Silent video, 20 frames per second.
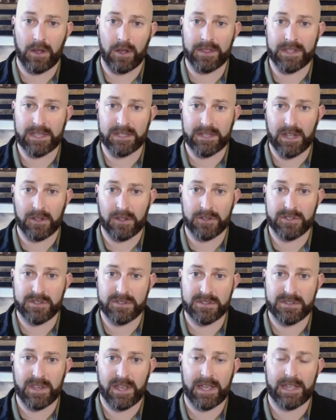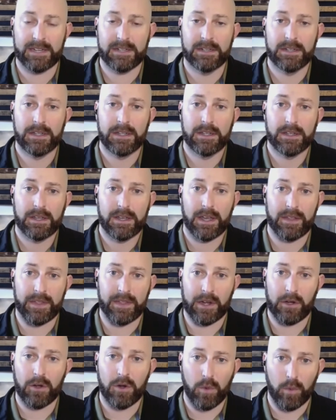on the intelligence side,
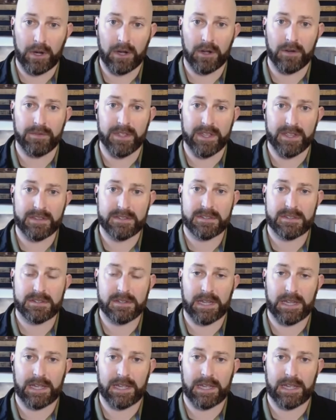they are aware of this.